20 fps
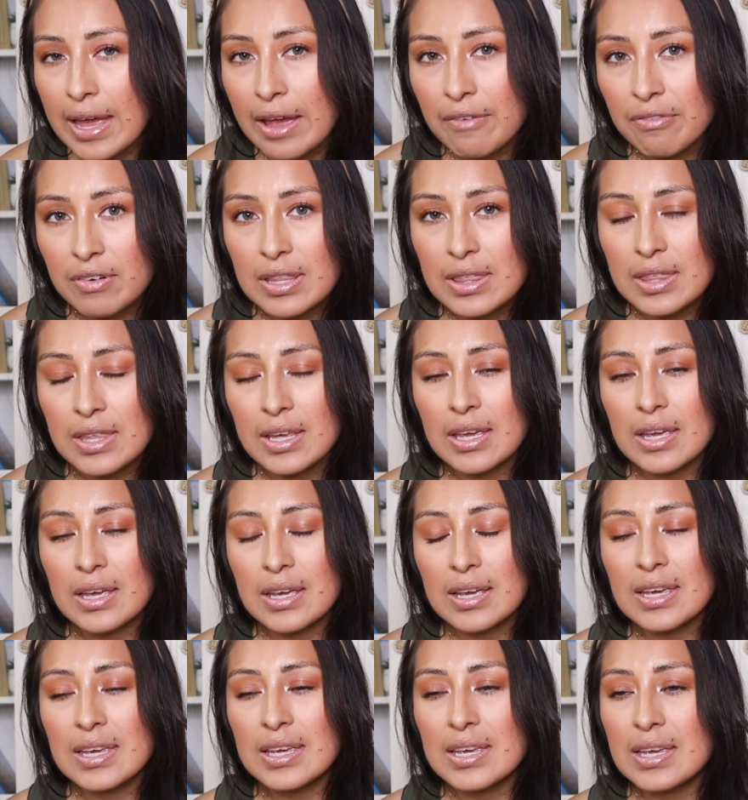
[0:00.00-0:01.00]

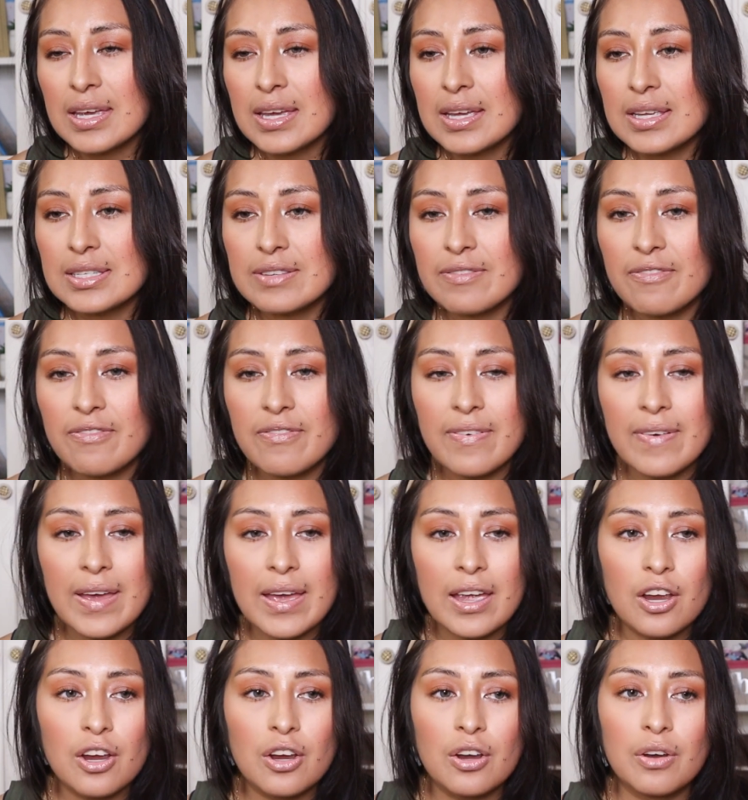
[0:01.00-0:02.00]
everything. He is
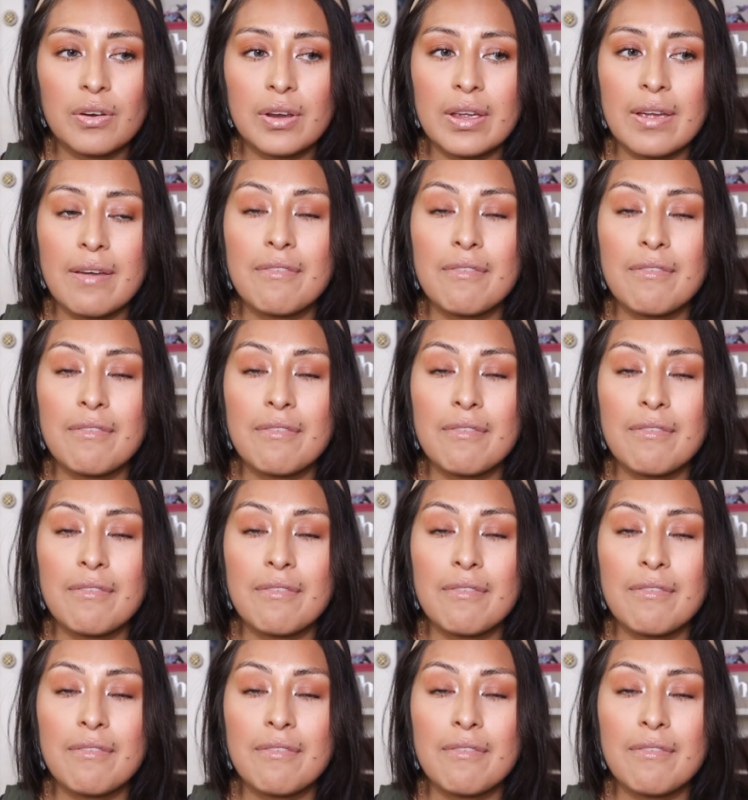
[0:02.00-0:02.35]
very,